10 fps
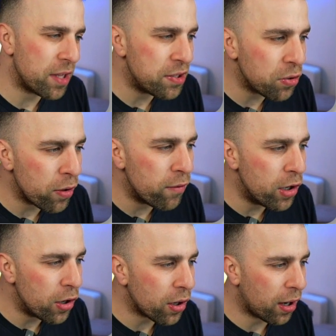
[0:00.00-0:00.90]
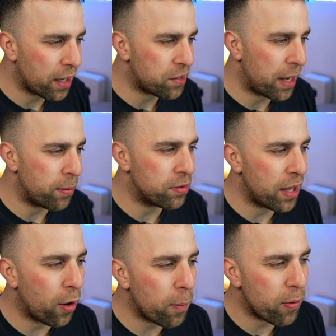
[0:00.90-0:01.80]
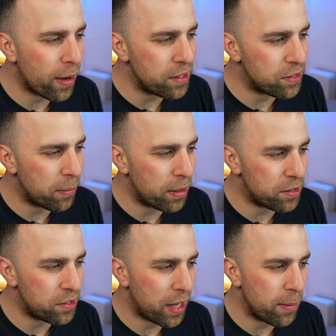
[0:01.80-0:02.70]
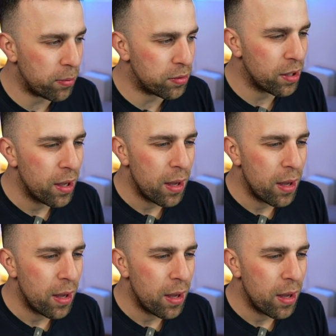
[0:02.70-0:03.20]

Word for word: They sort of look like tables. They operate similar to tables,